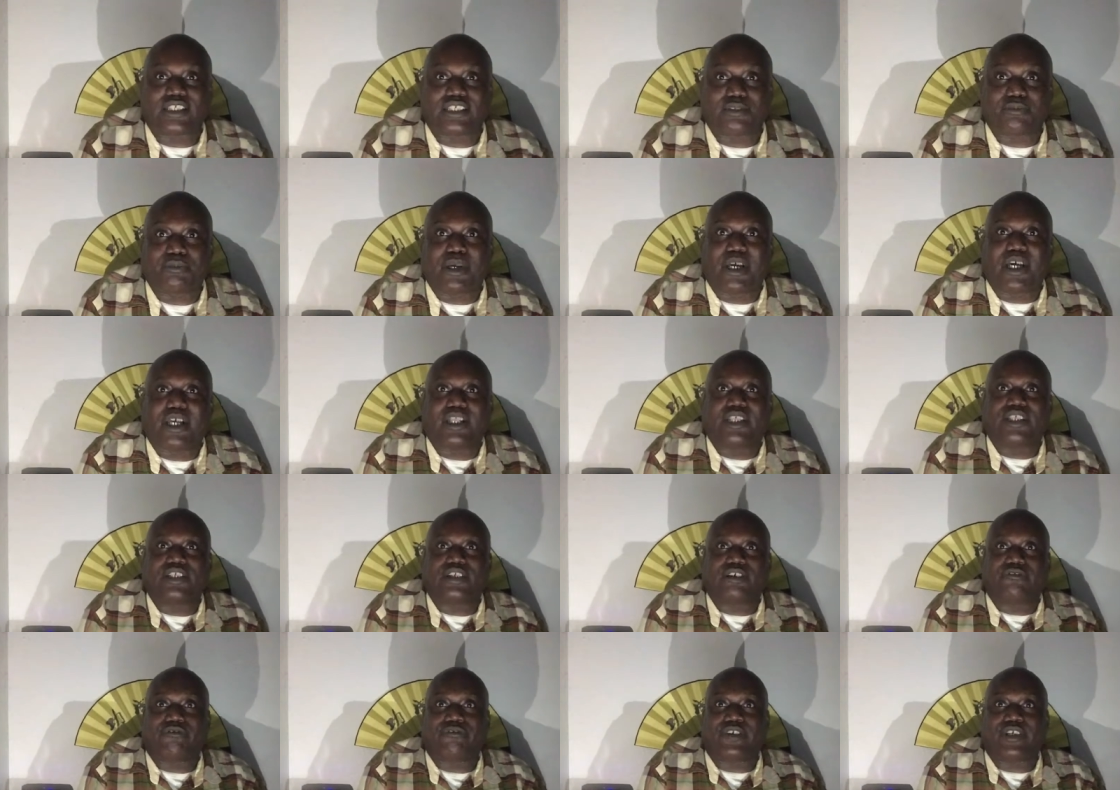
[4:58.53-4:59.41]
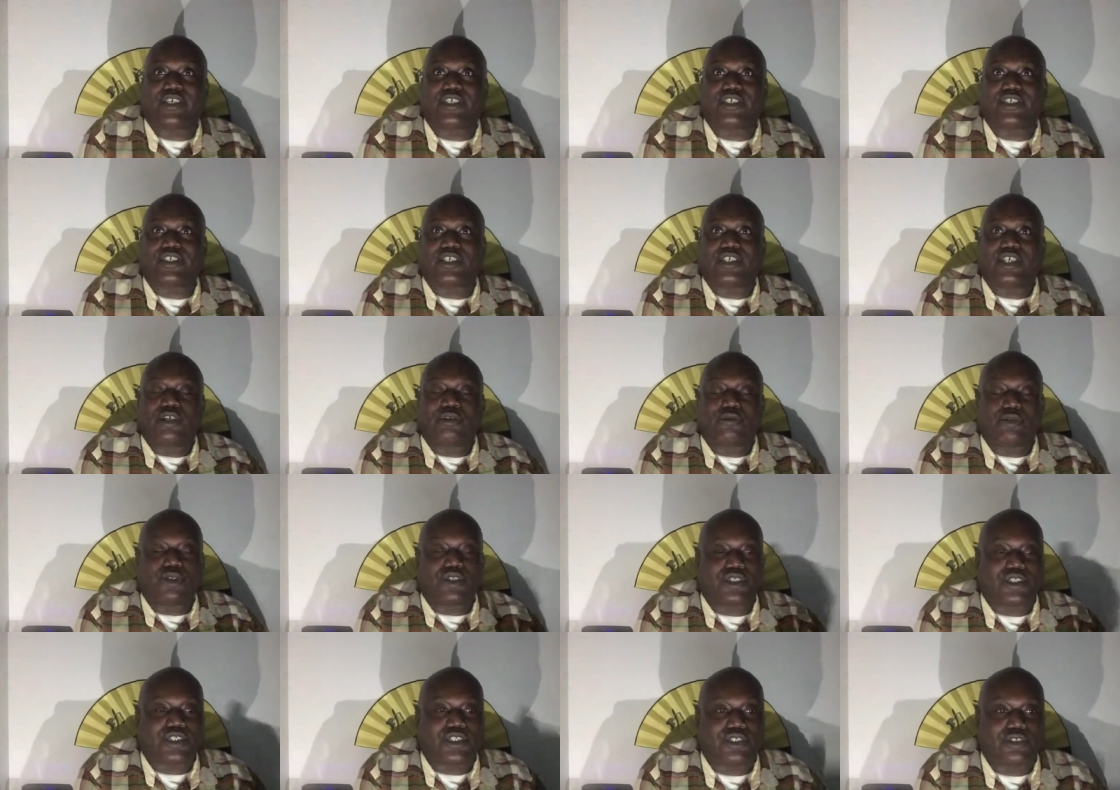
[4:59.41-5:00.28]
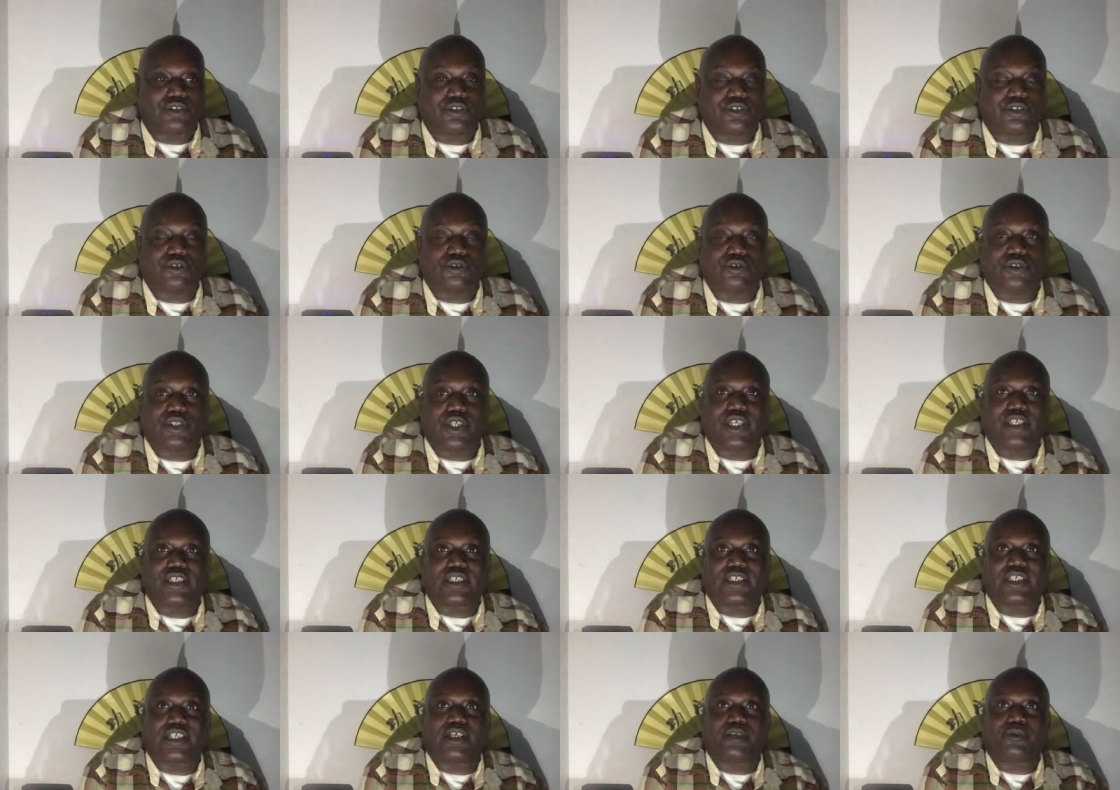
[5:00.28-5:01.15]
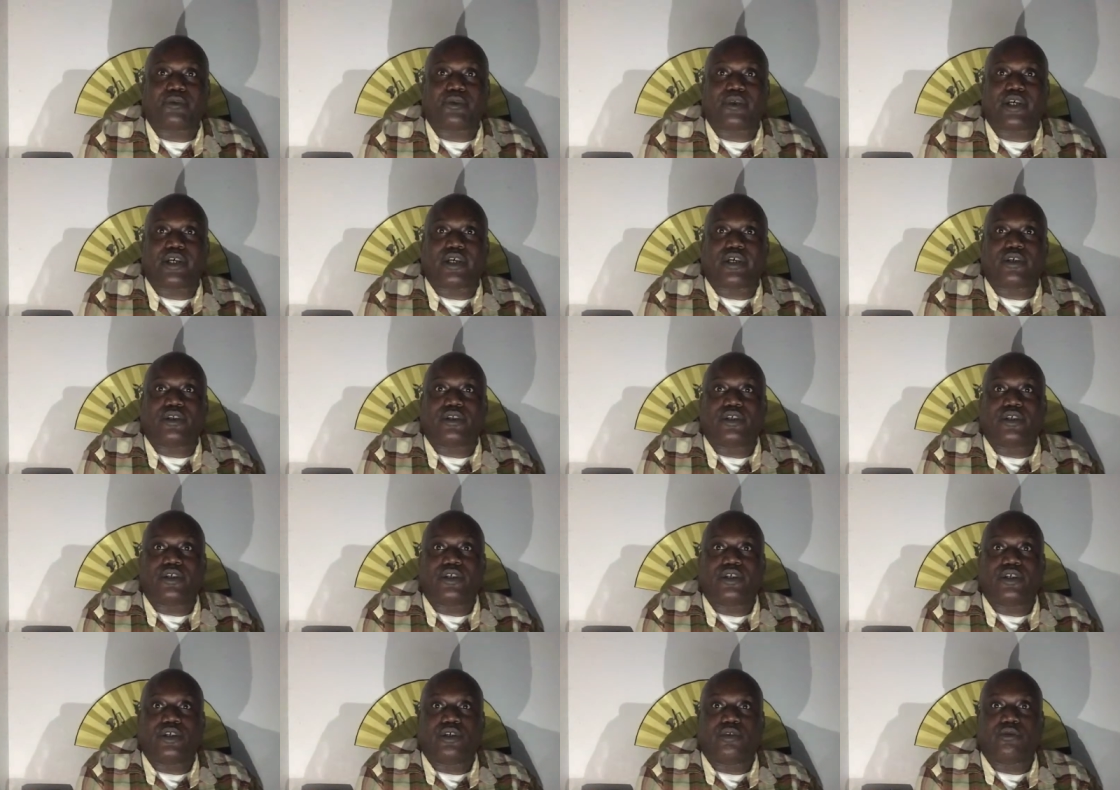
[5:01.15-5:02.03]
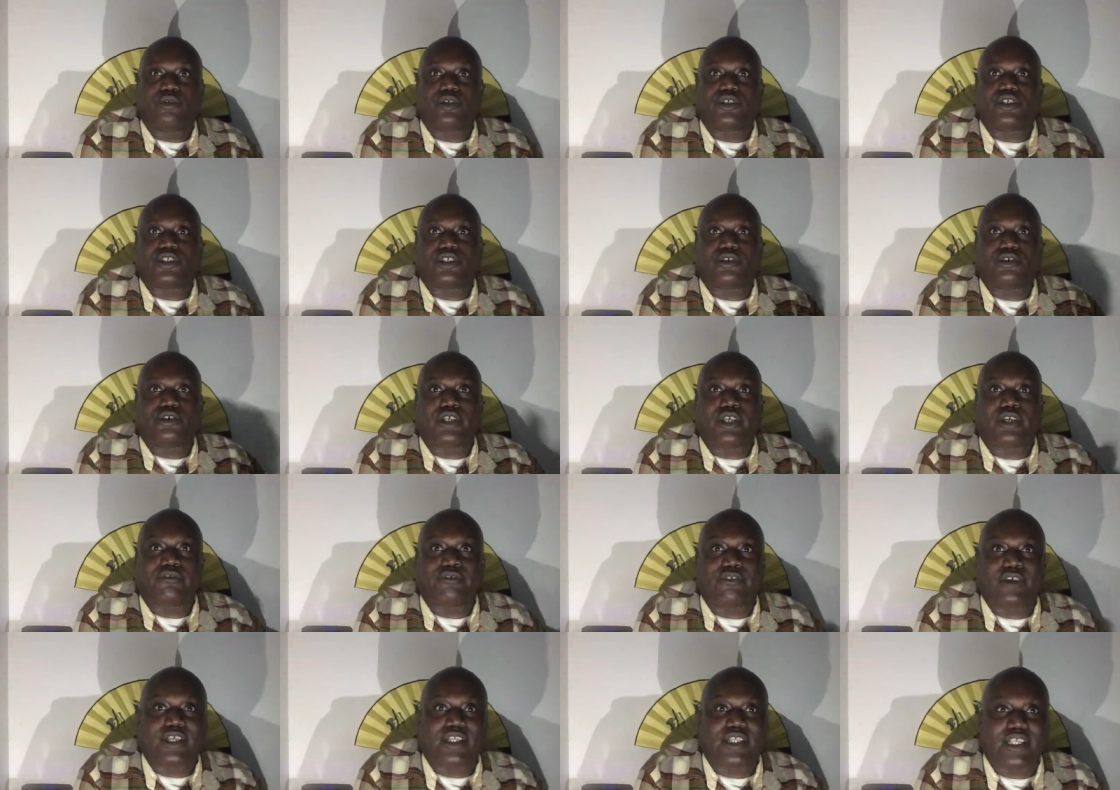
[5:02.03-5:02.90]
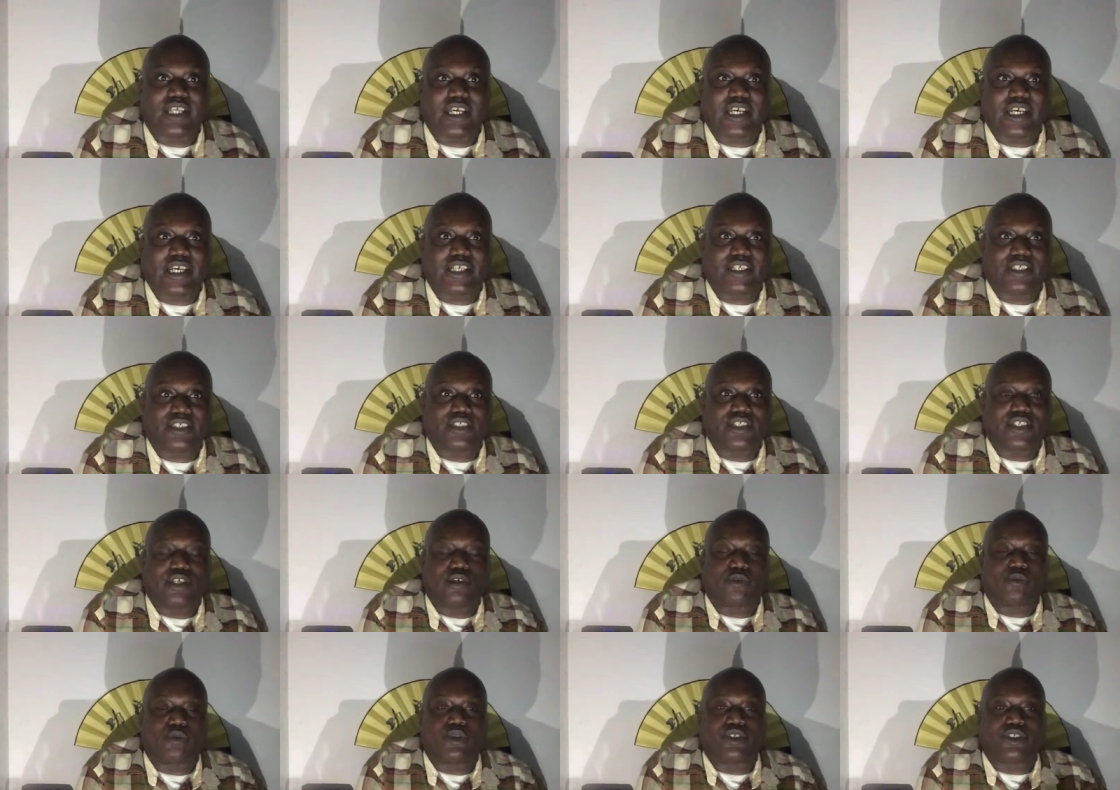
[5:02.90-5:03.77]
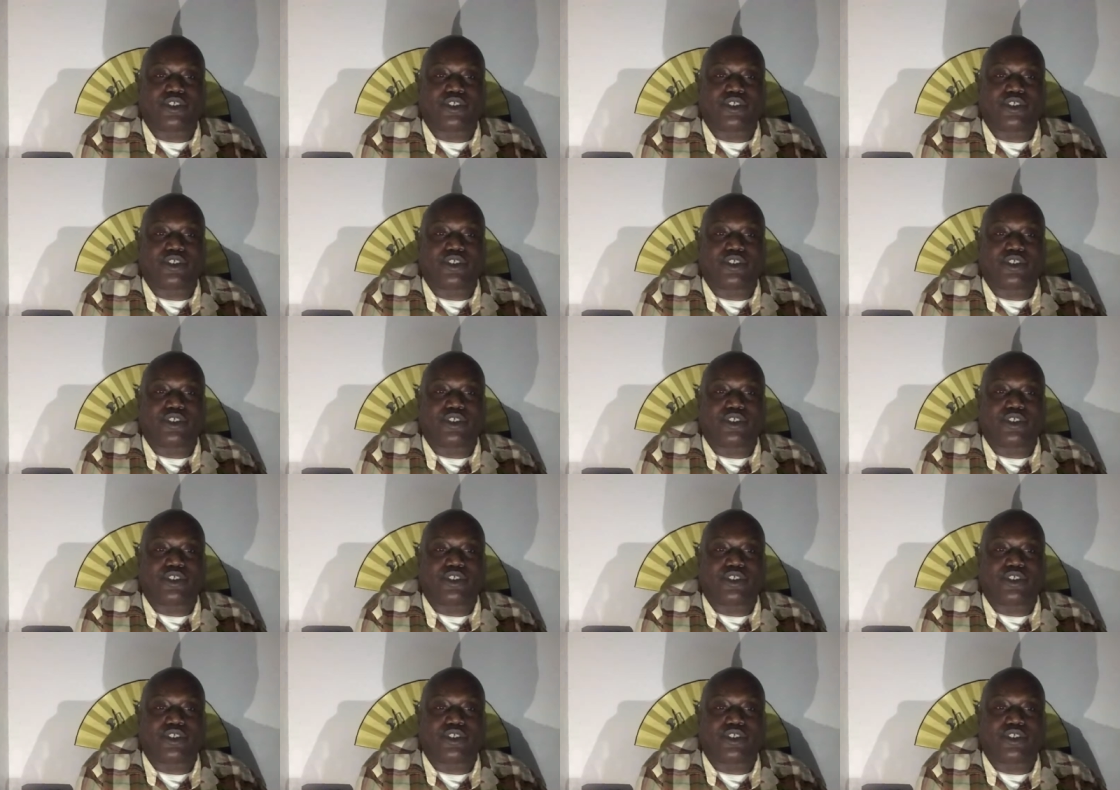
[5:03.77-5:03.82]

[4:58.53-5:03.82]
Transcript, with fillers: smile on your face. We still do things to help you out. We still give our last. We